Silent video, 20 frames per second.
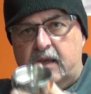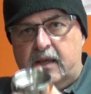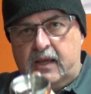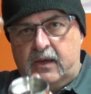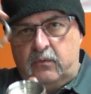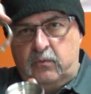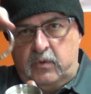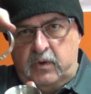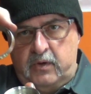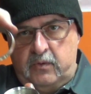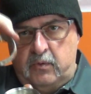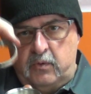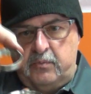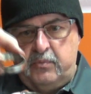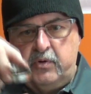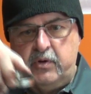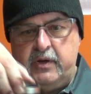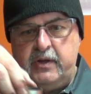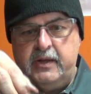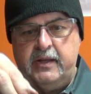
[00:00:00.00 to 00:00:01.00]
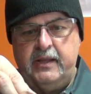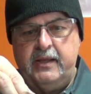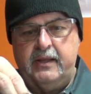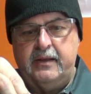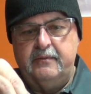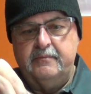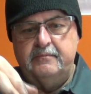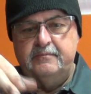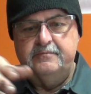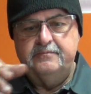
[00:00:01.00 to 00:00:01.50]
and we will put it
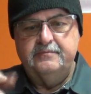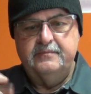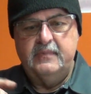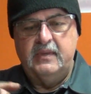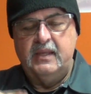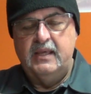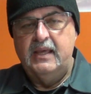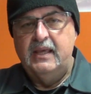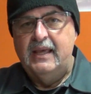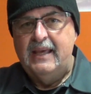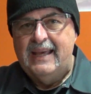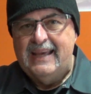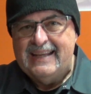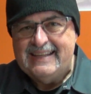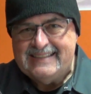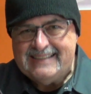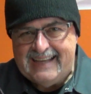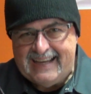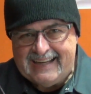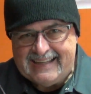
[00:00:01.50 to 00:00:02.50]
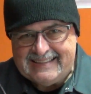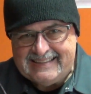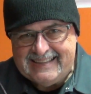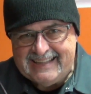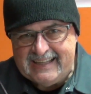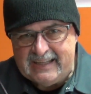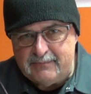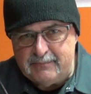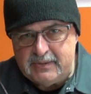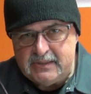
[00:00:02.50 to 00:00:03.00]
in. Tech
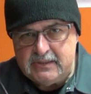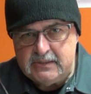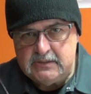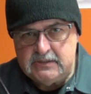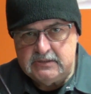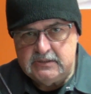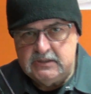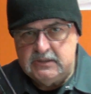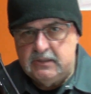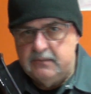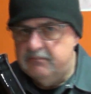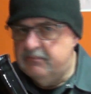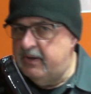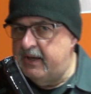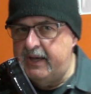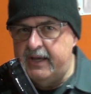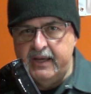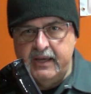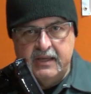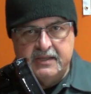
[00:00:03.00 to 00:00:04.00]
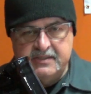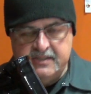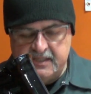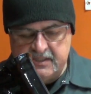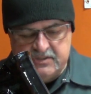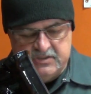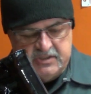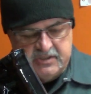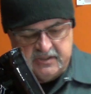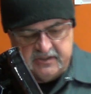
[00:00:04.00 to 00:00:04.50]
tip, pay
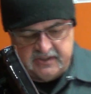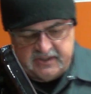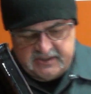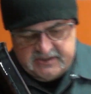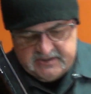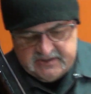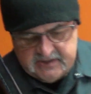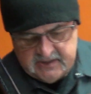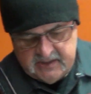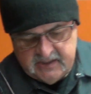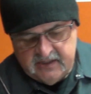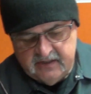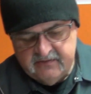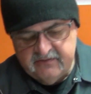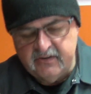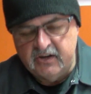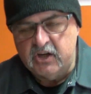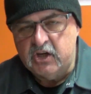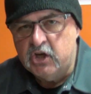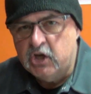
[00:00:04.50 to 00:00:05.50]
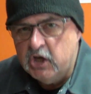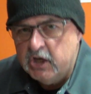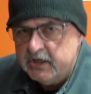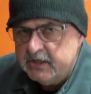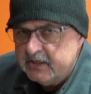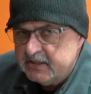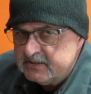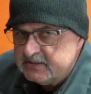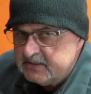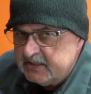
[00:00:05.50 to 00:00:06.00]
attention to this. For
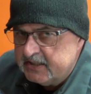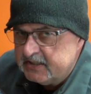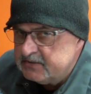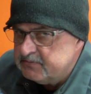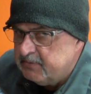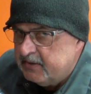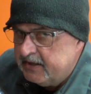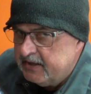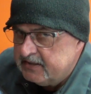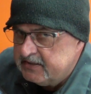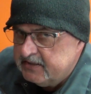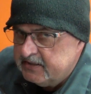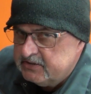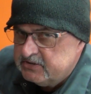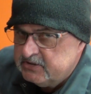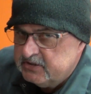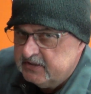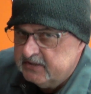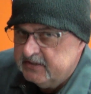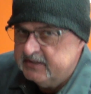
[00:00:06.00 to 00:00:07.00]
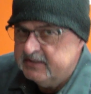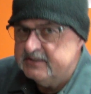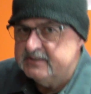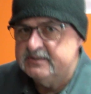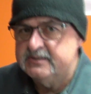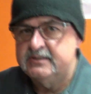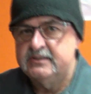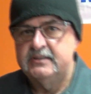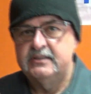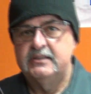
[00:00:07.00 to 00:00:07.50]
goodness sakes, pay attention to
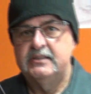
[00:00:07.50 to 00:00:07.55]
this.